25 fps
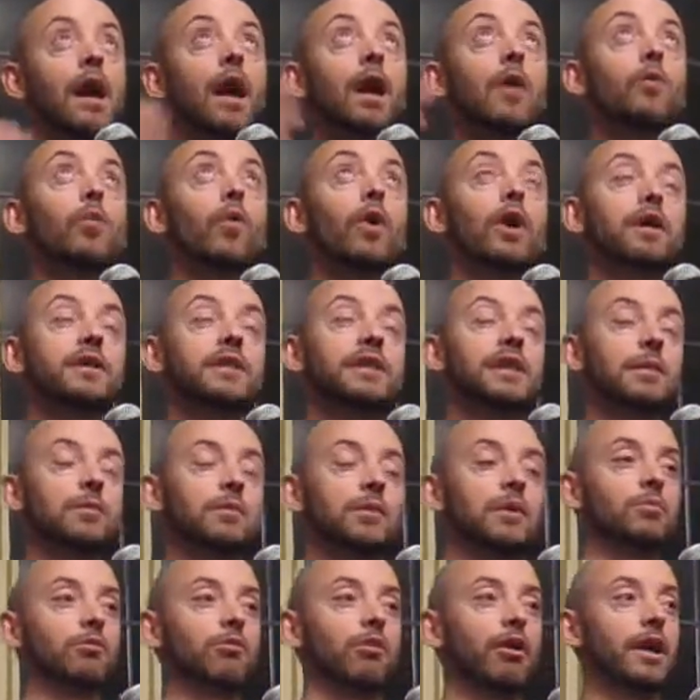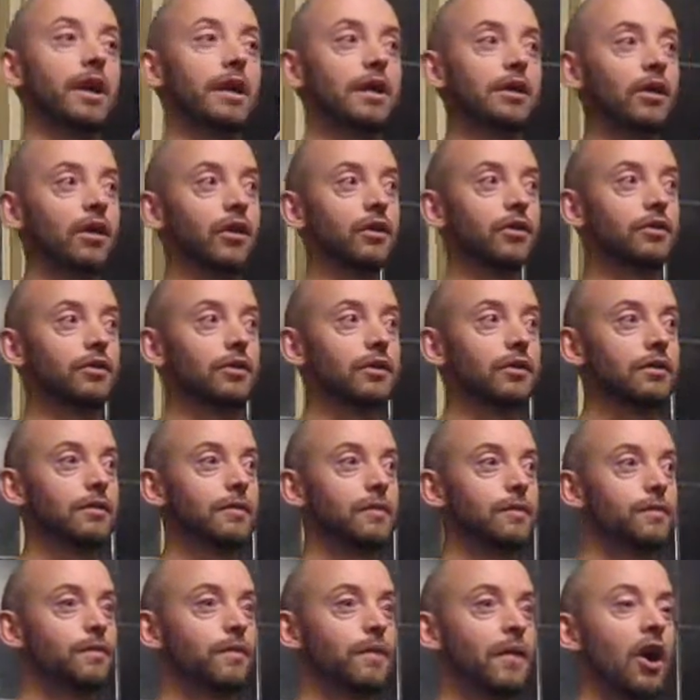and worship the bright God
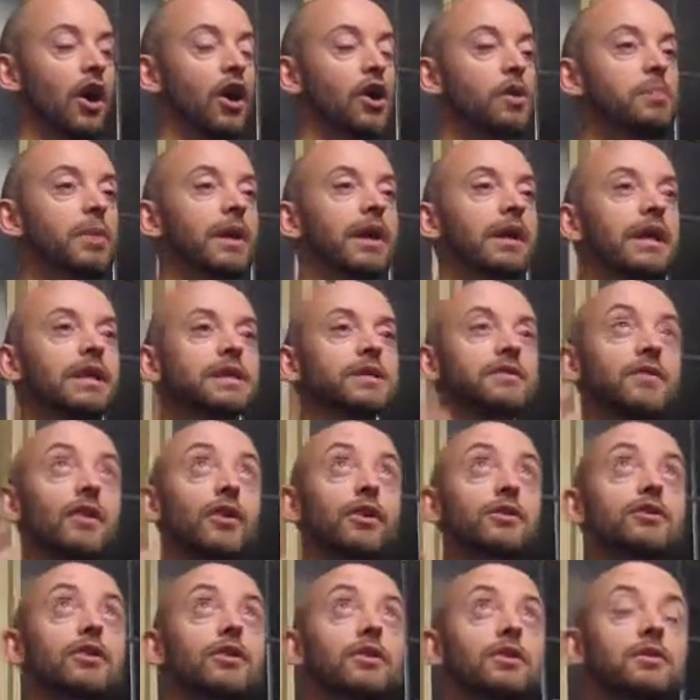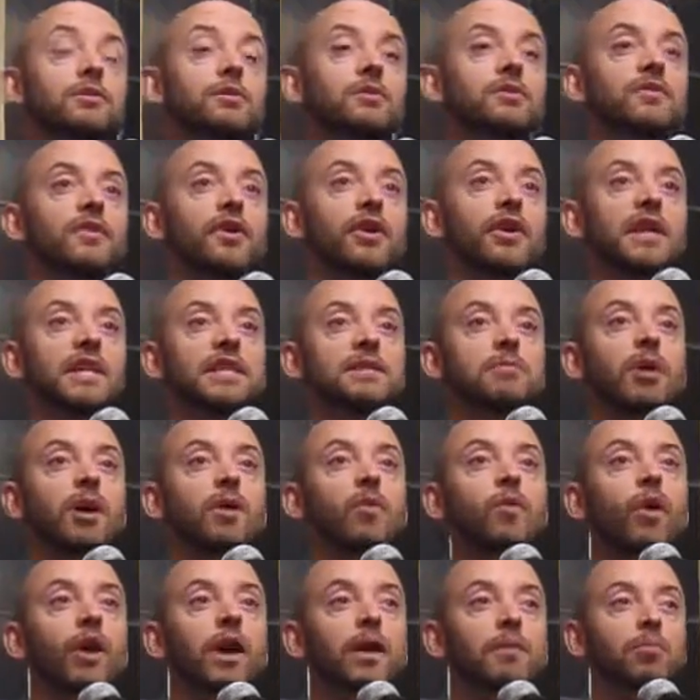hoping its photons will furnish my
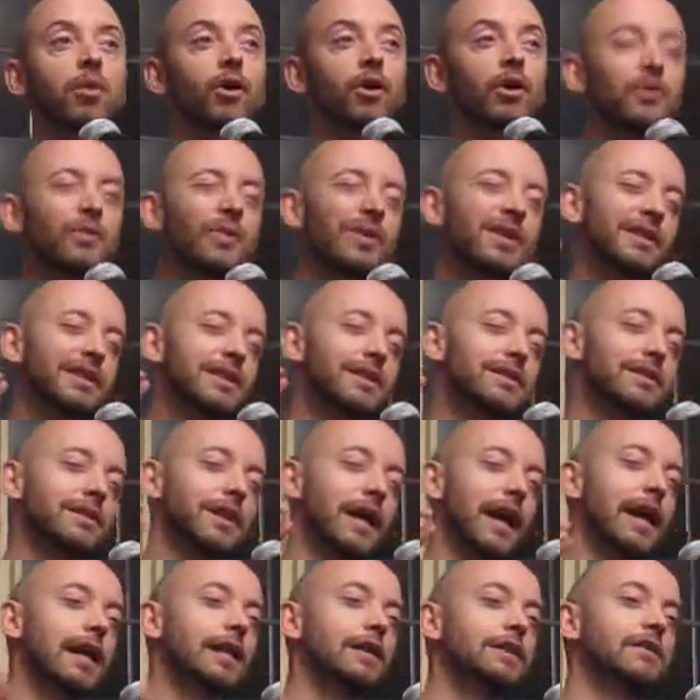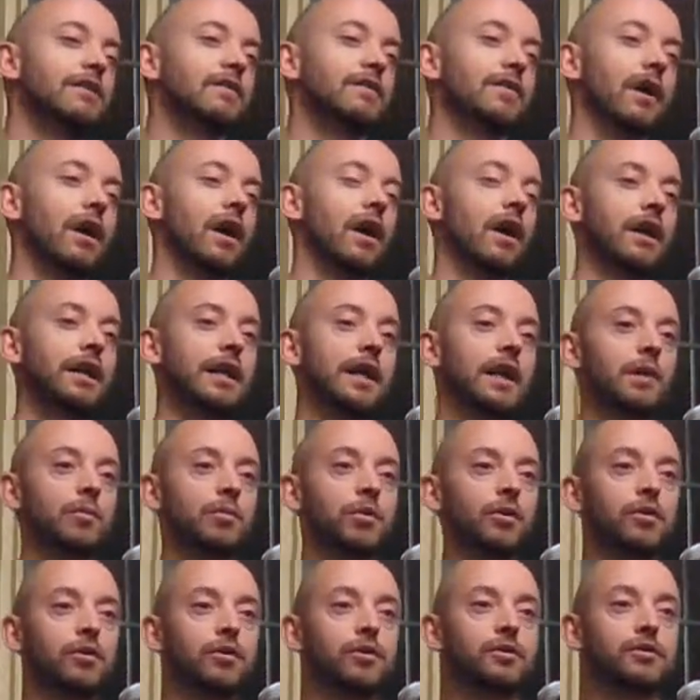right bod with just a hint of the honey it
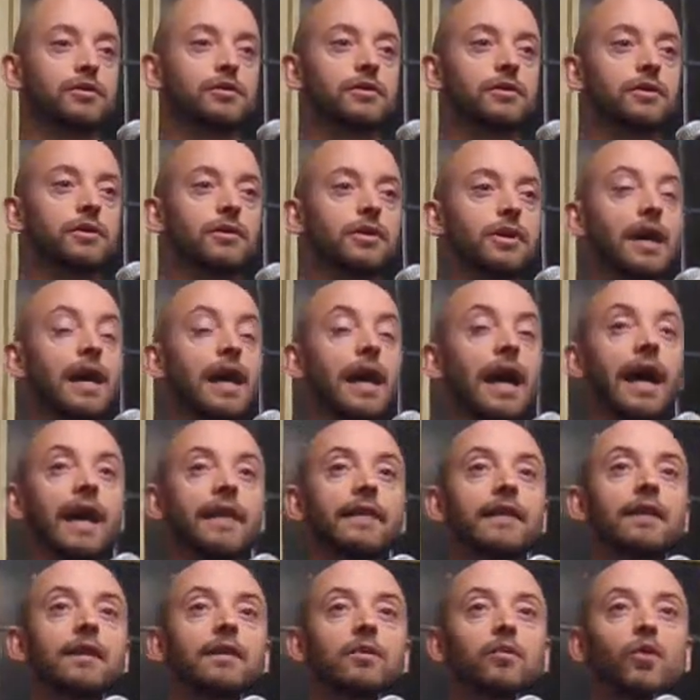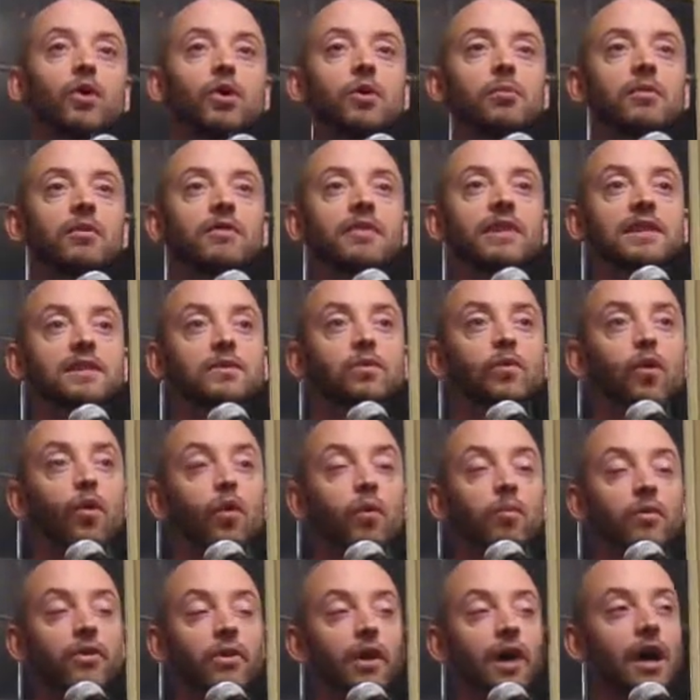pulls. And in the womb of its
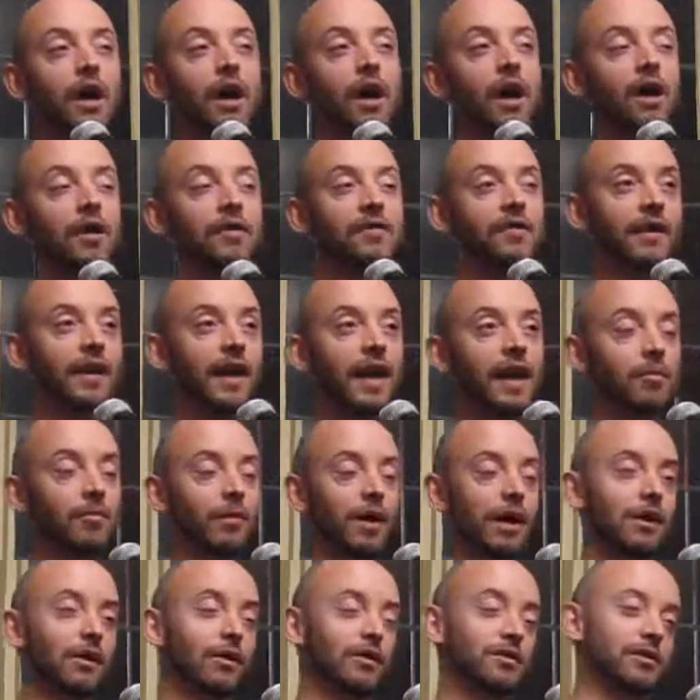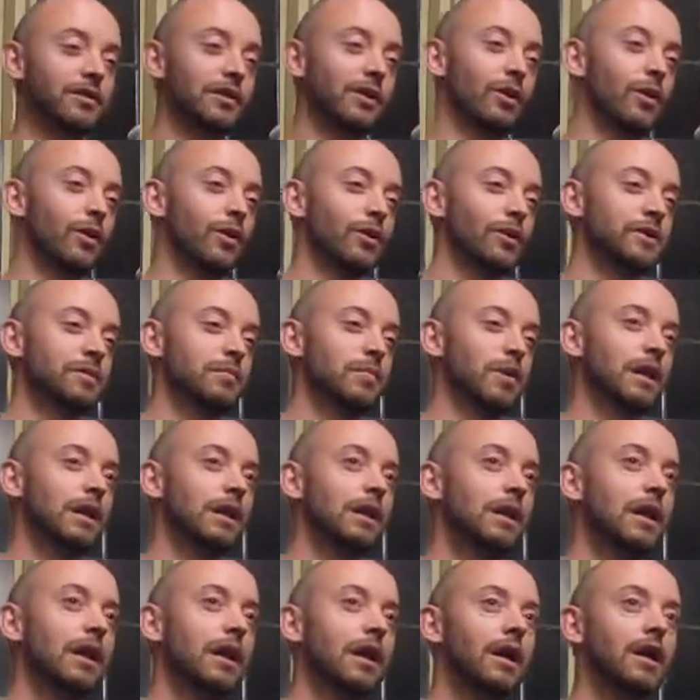warmth, I forget my lost cause,
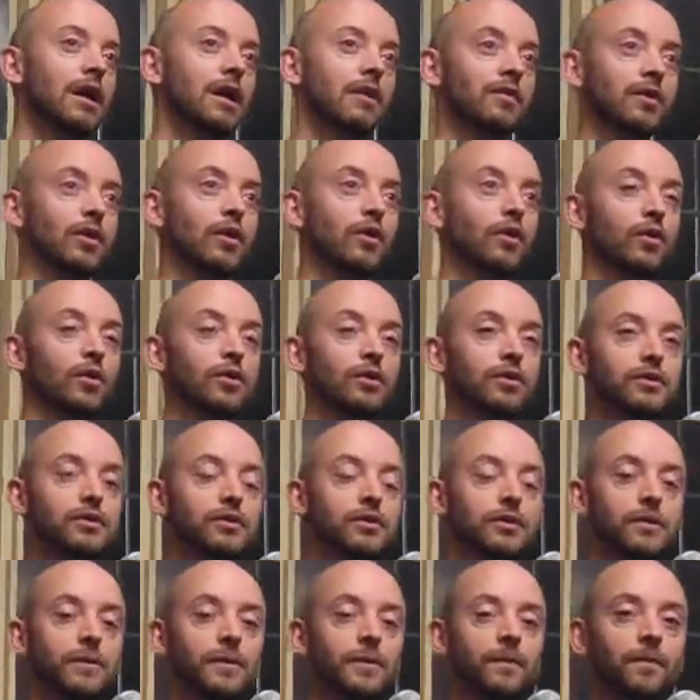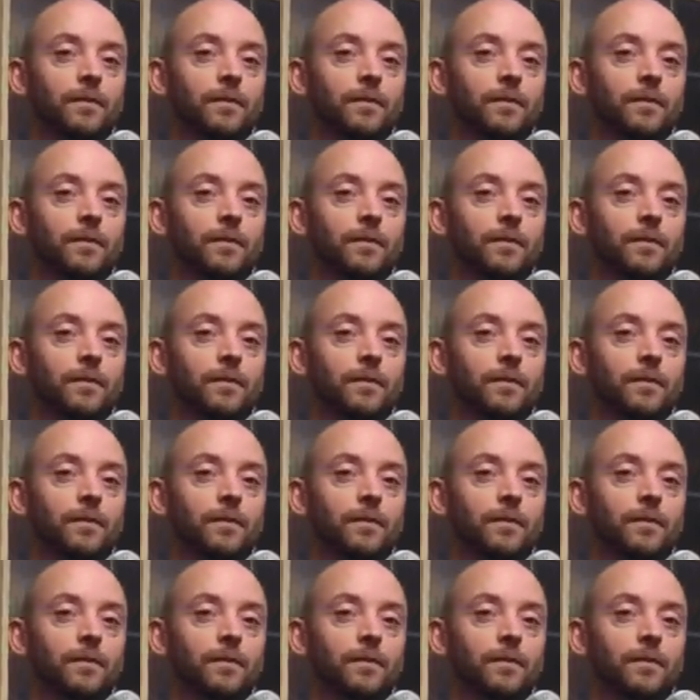but of course.